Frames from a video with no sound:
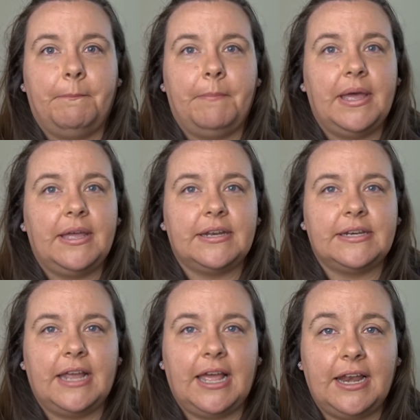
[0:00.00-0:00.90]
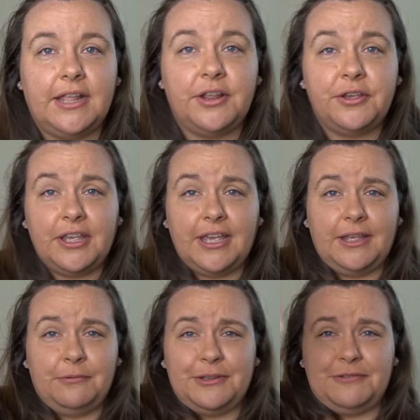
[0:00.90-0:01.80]
But hallelujah,
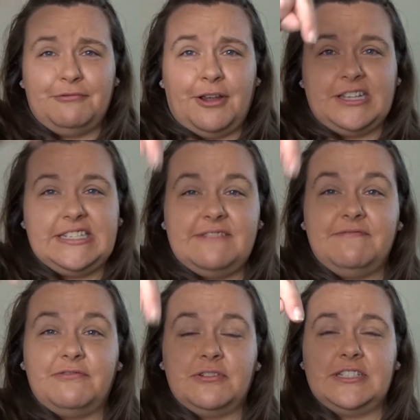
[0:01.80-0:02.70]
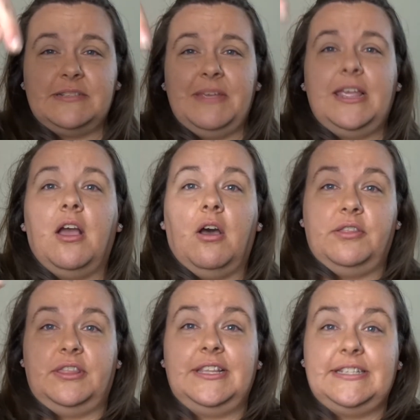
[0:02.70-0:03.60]
it was right in front of me
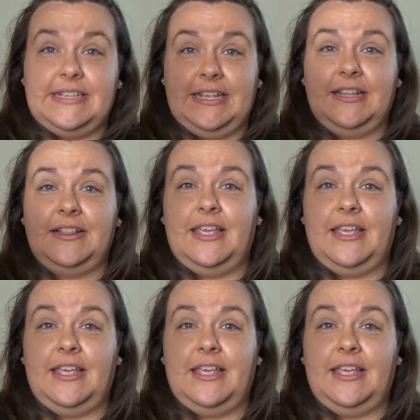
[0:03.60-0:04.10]
on the till.